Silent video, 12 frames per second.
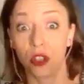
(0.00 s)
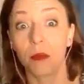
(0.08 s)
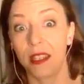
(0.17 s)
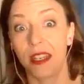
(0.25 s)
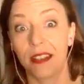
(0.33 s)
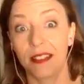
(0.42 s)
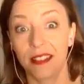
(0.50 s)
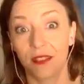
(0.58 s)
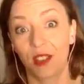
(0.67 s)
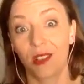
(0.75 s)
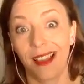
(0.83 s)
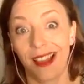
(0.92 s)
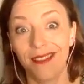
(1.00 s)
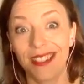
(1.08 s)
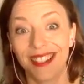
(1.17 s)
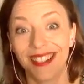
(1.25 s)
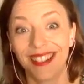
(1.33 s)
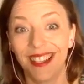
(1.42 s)
The circumstances of our
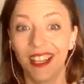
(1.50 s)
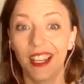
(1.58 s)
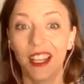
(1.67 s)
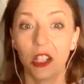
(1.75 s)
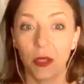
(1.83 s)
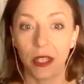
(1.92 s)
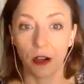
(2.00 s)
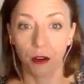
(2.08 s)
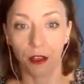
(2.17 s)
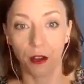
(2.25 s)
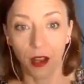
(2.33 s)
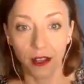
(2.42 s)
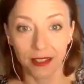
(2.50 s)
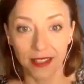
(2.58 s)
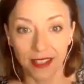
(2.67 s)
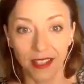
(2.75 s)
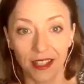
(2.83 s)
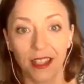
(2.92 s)
lives create our
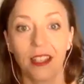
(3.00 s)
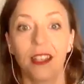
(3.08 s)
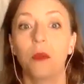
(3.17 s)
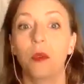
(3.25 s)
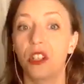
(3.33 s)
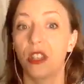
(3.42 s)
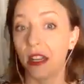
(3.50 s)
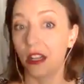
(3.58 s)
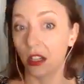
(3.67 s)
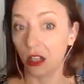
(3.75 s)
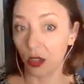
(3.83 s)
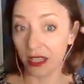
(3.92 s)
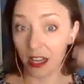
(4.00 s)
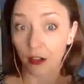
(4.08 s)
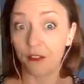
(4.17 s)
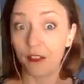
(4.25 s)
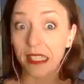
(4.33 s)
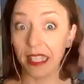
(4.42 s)
thoughts, which then
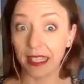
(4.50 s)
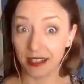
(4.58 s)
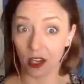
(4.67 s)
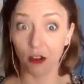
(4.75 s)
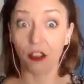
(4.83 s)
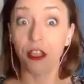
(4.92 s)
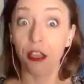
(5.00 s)
create our feelings.